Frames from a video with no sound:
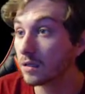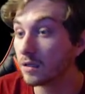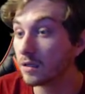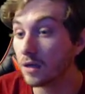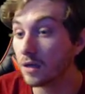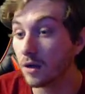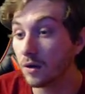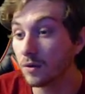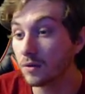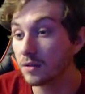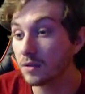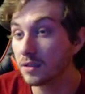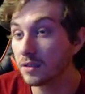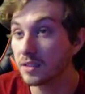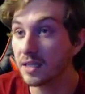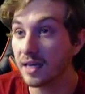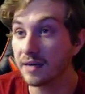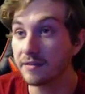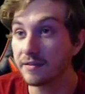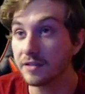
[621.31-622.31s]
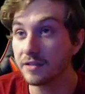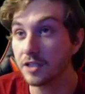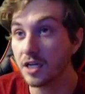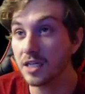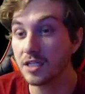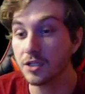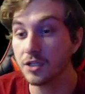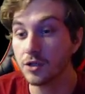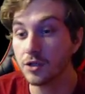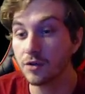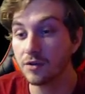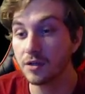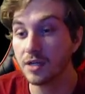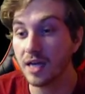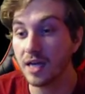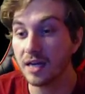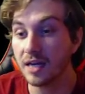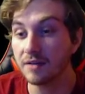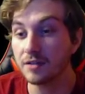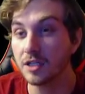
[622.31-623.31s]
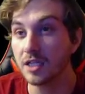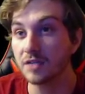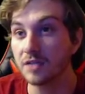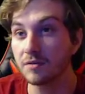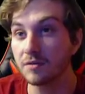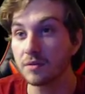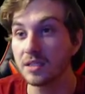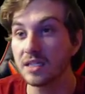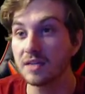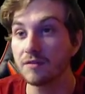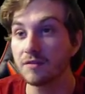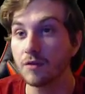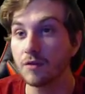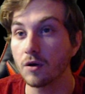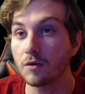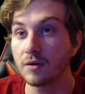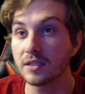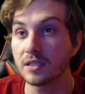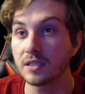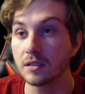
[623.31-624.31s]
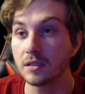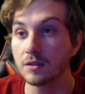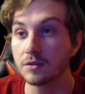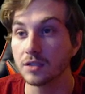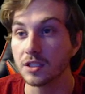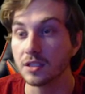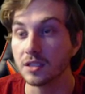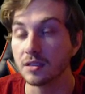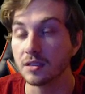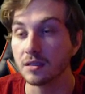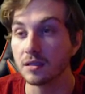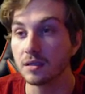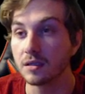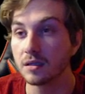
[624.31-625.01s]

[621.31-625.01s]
No? Can't even change? You can't even change from the default resolution.